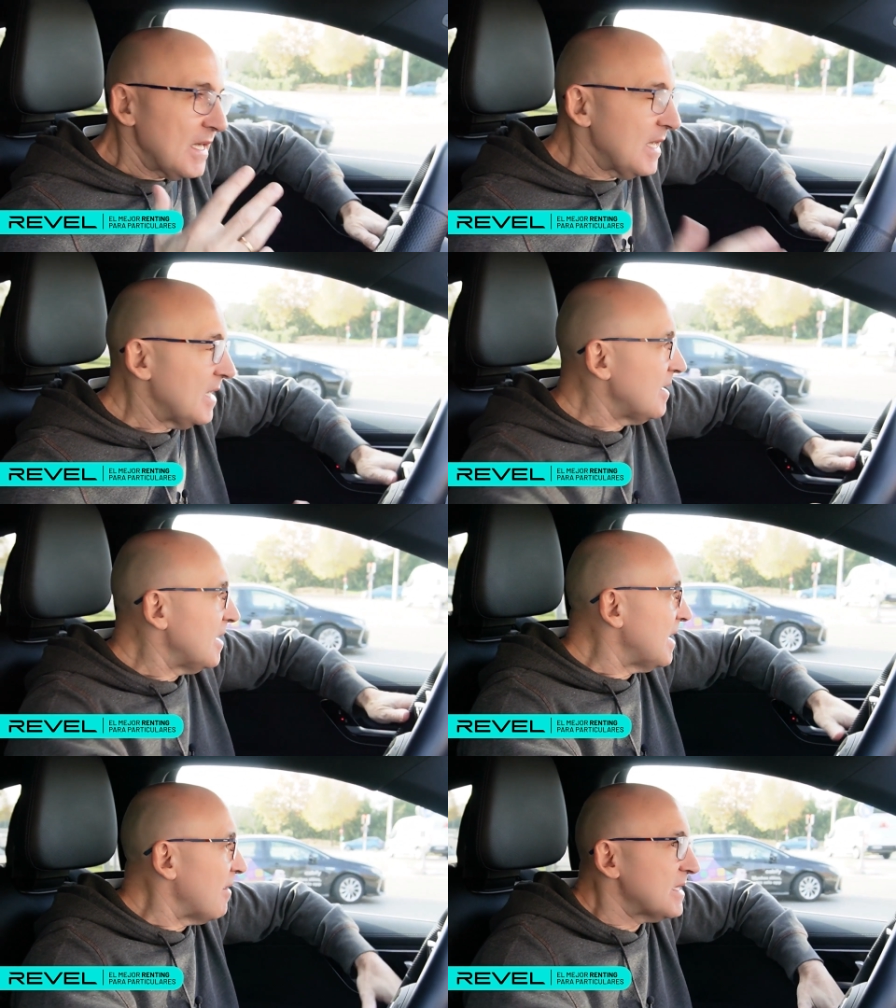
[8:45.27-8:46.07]
And let's
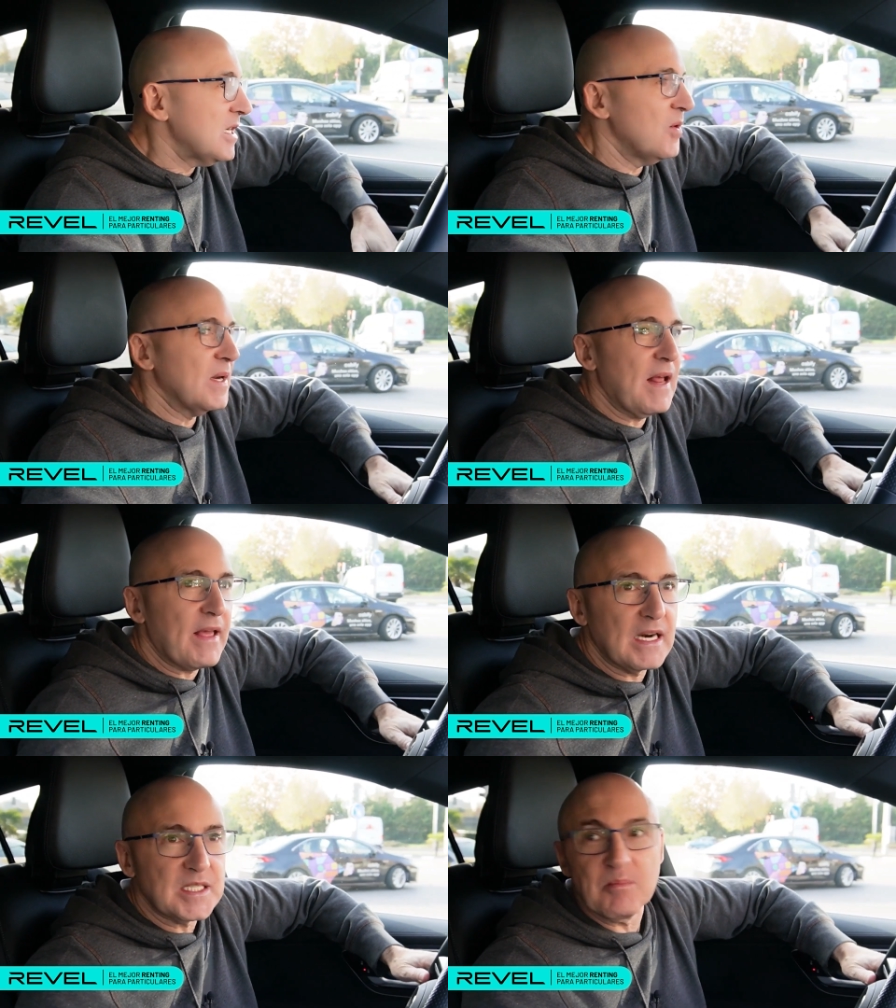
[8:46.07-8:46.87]
see if they leave us
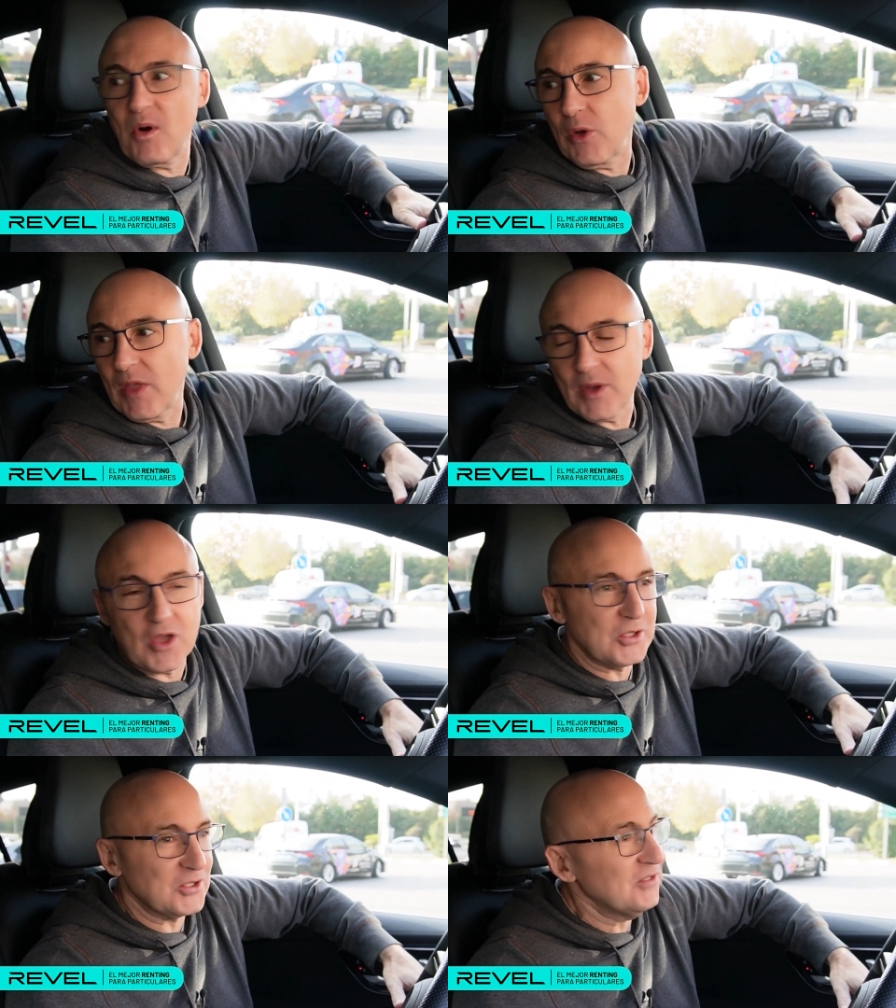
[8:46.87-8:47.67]
without lobsters
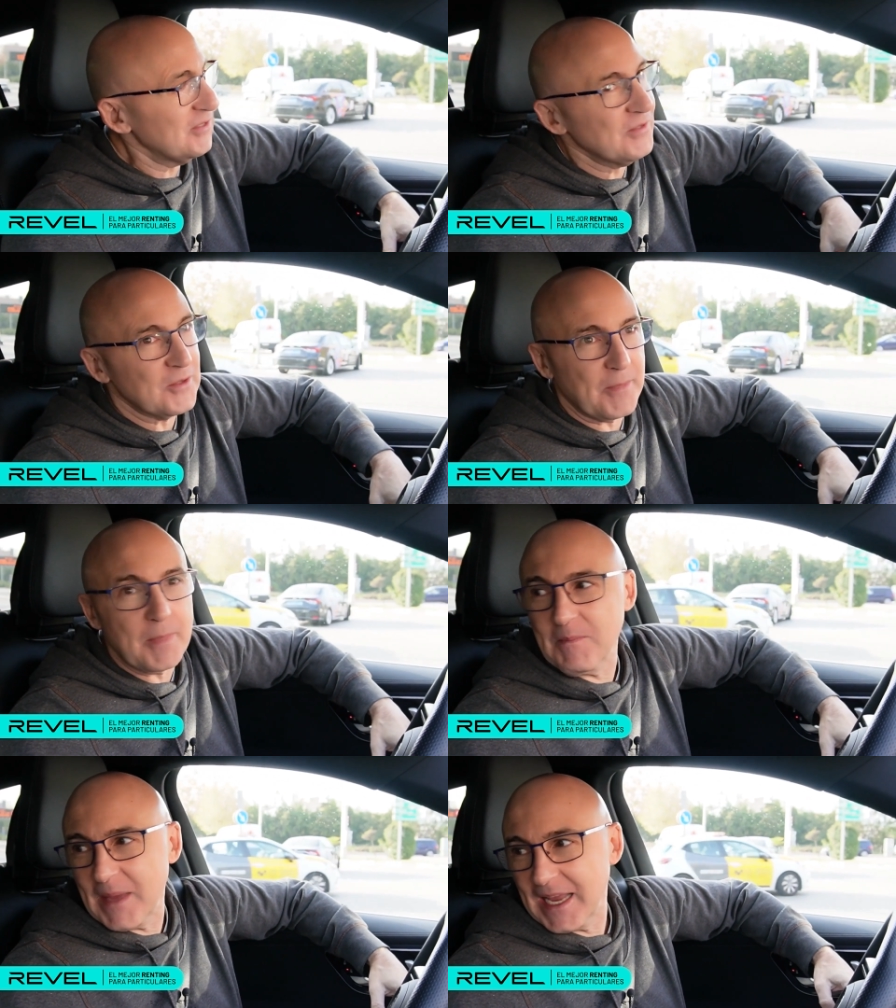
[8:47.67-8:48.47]
because
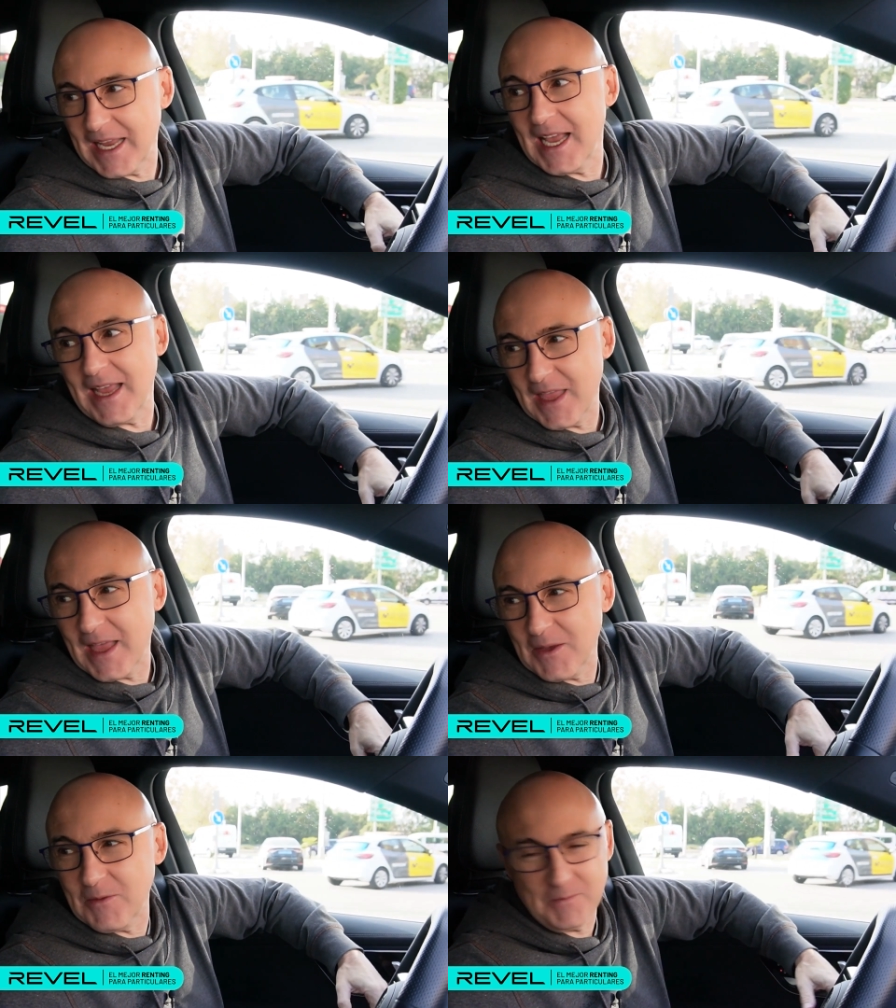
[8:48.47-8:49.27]
they can handle
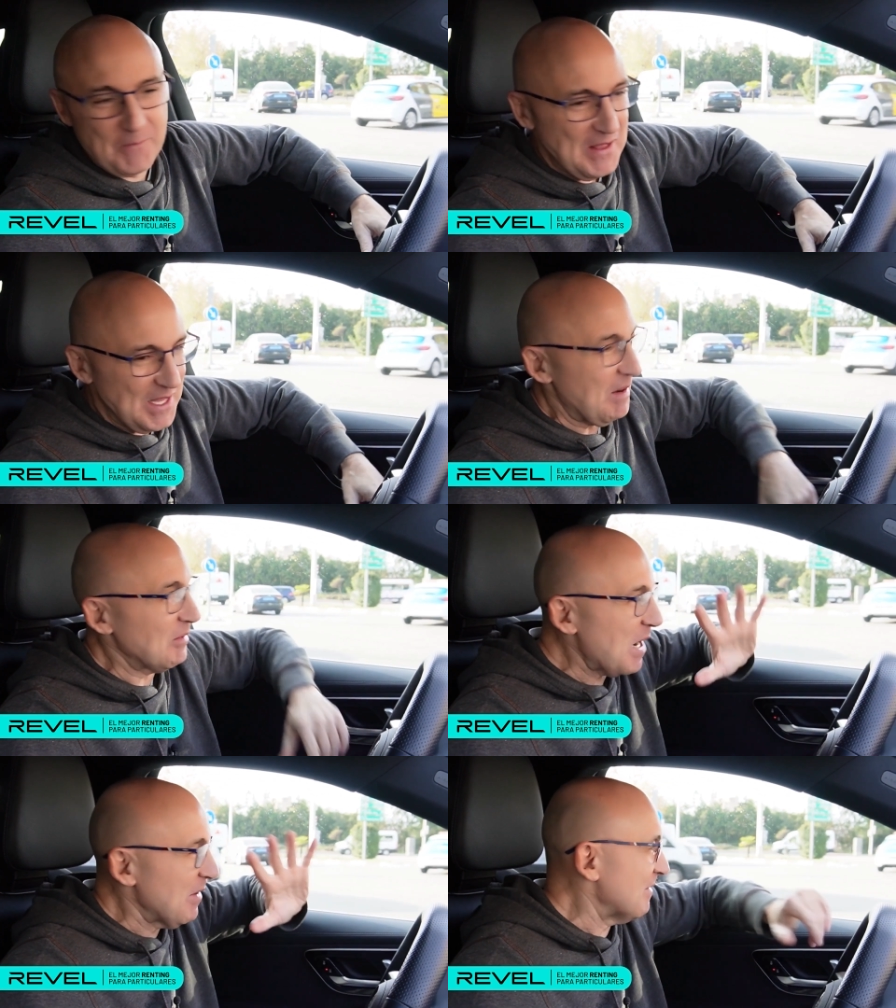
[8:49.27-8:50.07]
it.
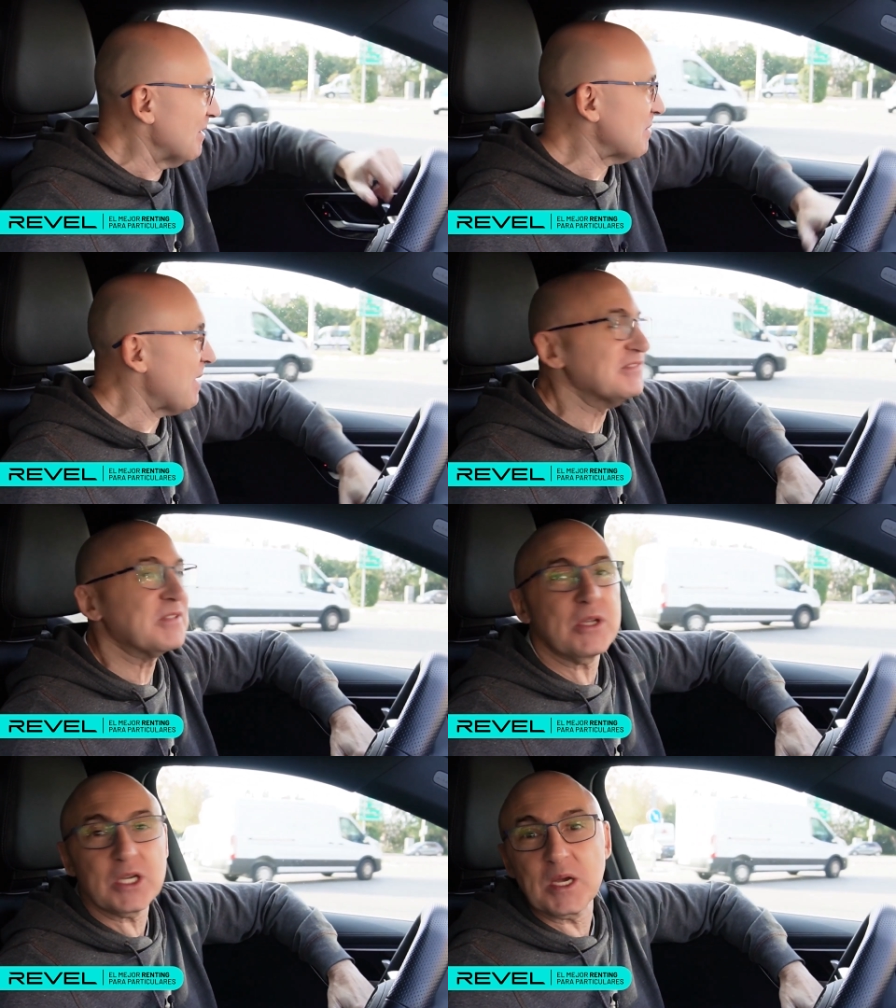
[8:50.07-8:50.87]
Let's see, Paco, if you
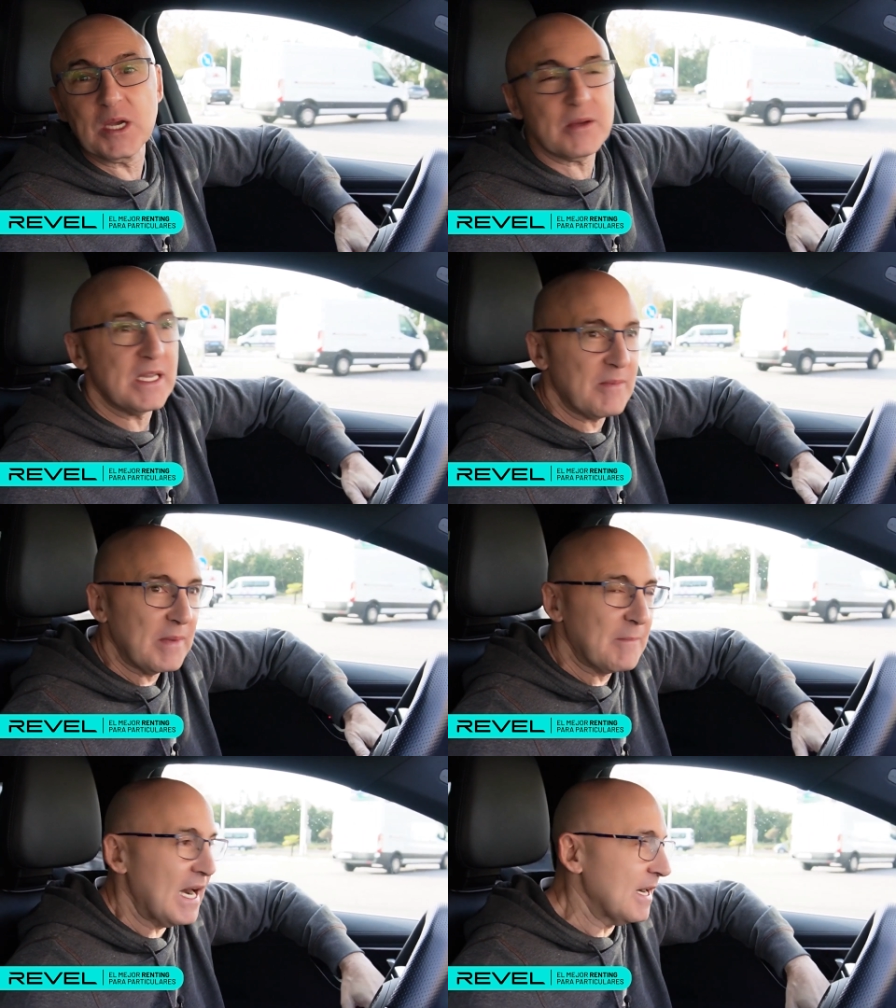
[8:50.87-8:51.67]
see a lot of Arab
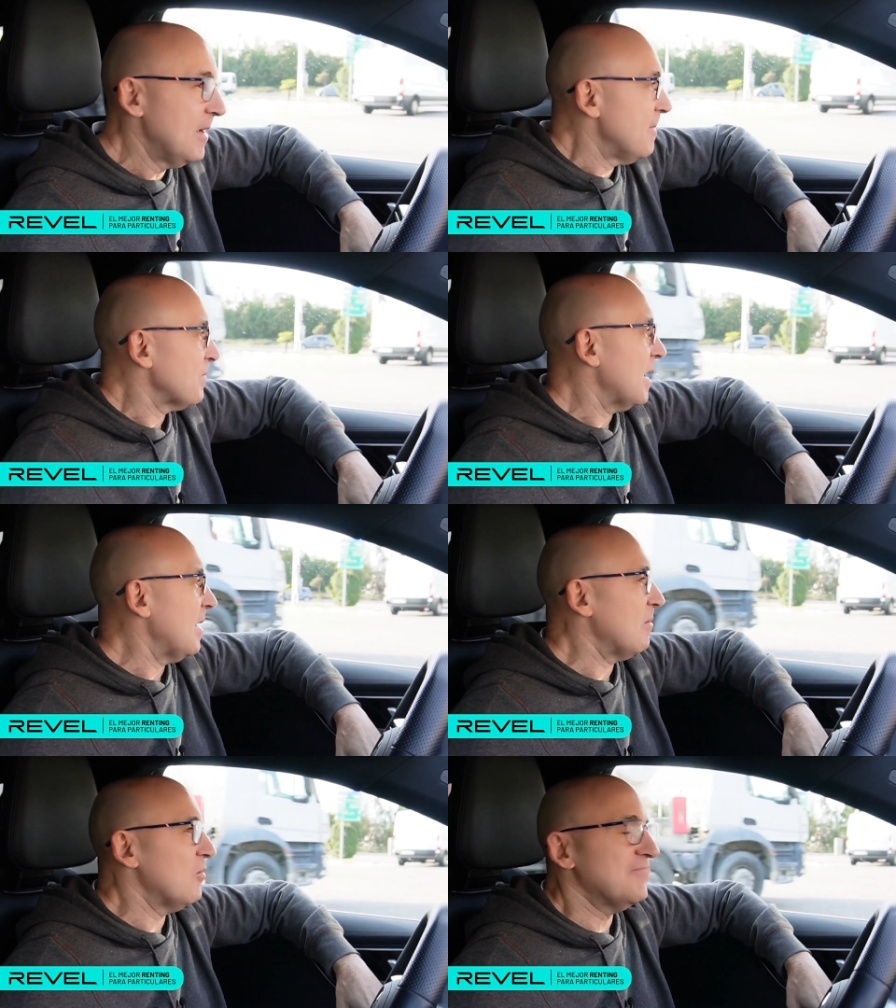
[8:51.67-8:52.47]
people starting to come
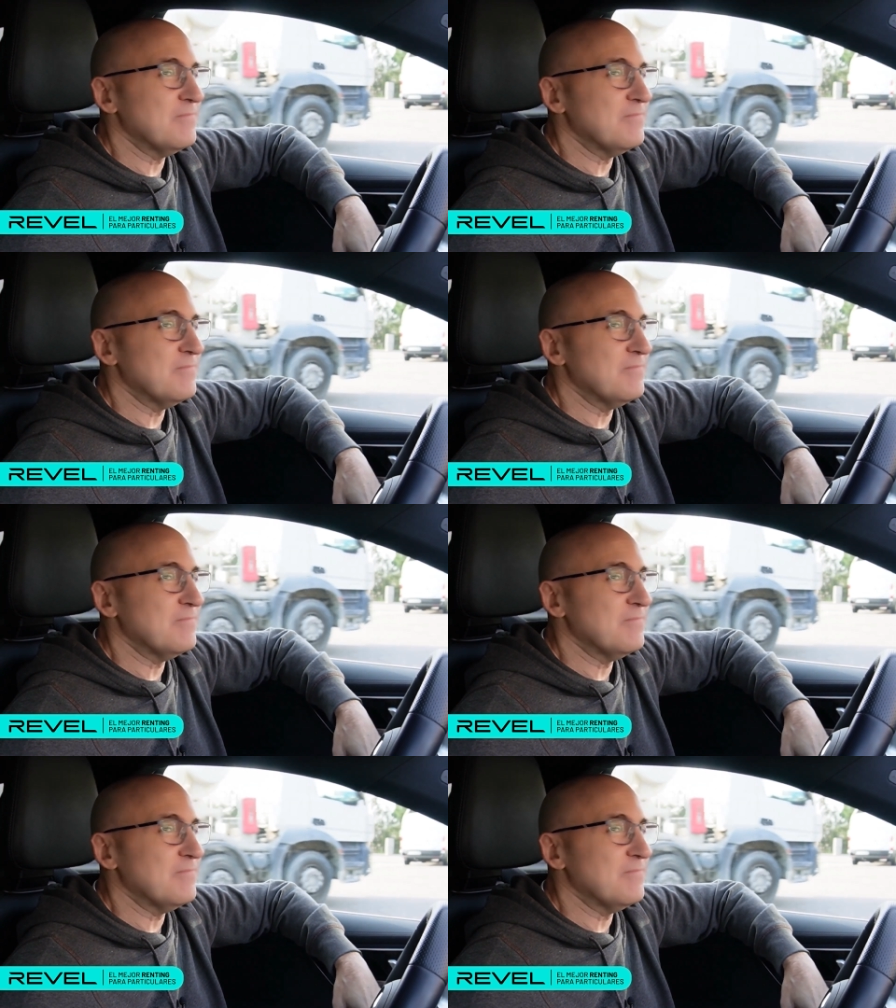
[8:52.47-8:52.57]
there